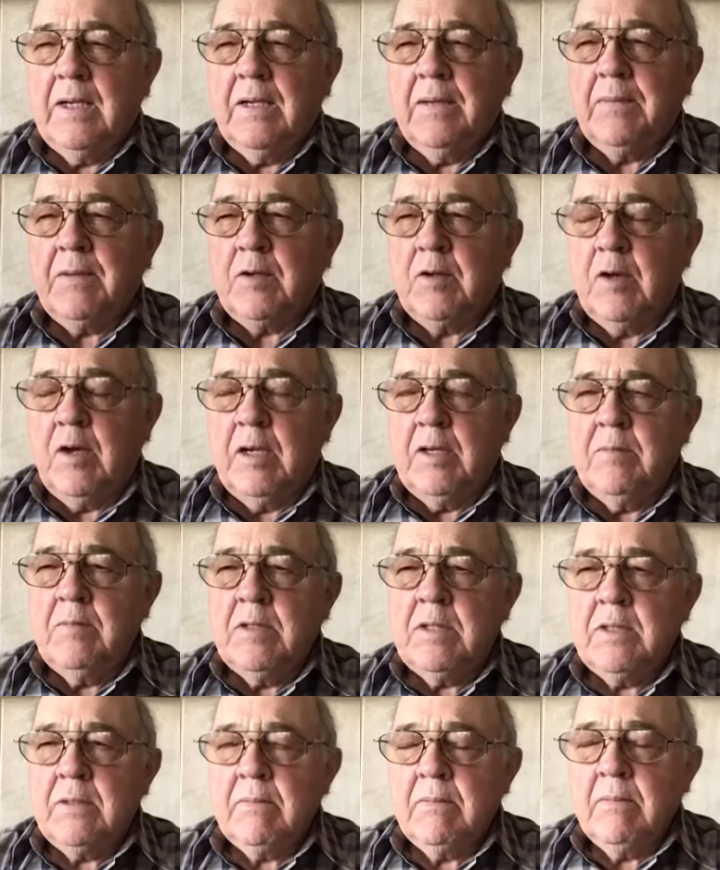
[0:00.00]

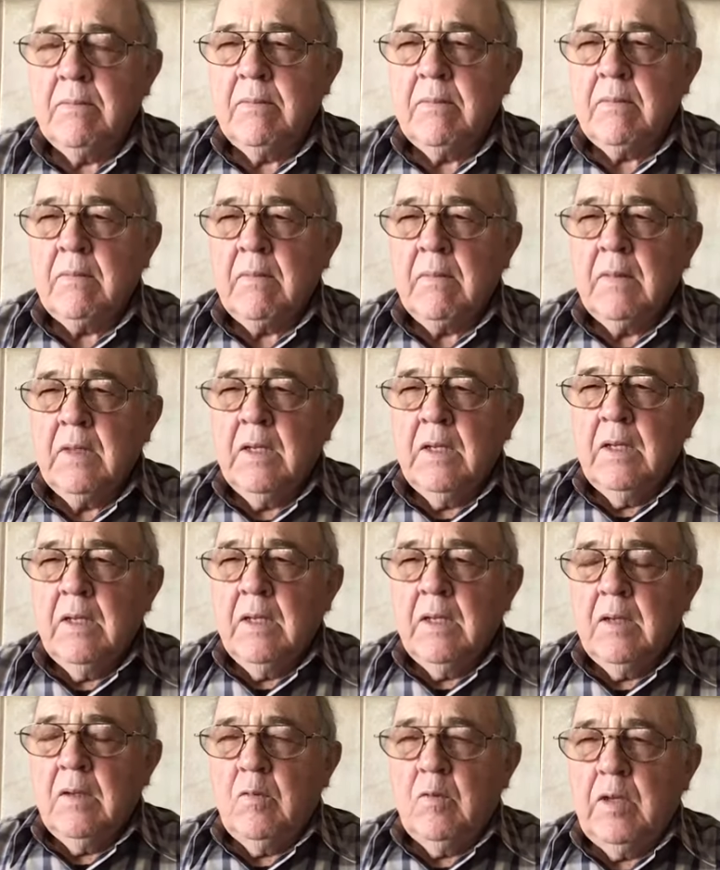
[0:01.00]
crimes.
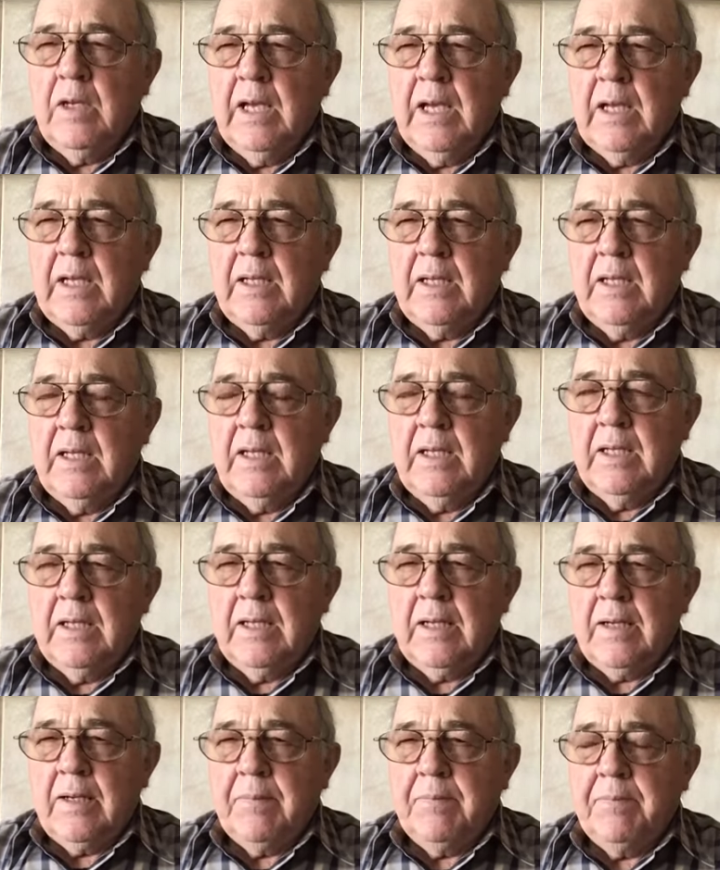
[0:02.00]
We had
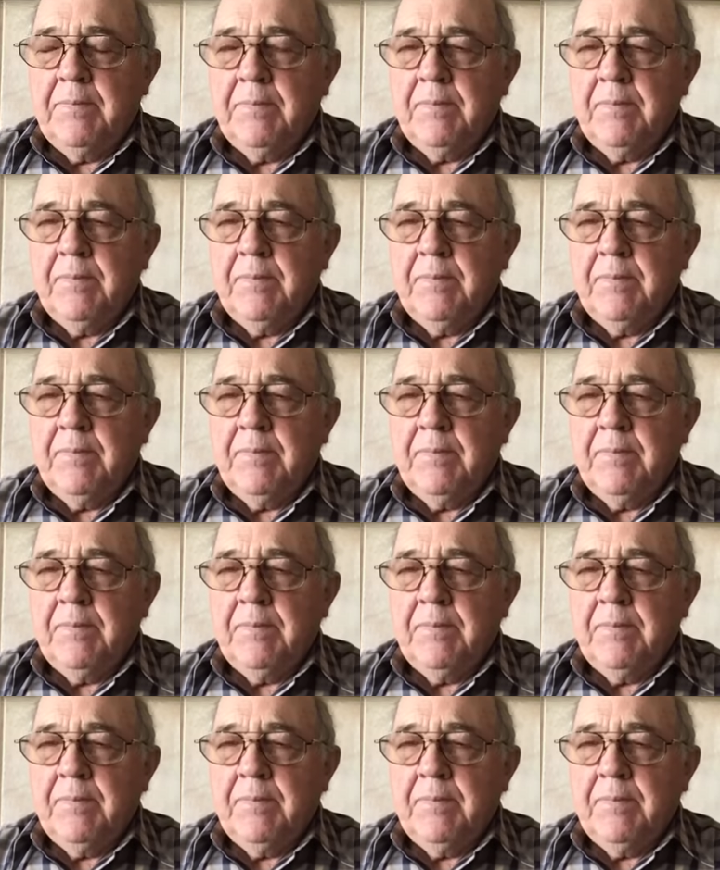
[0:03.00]
the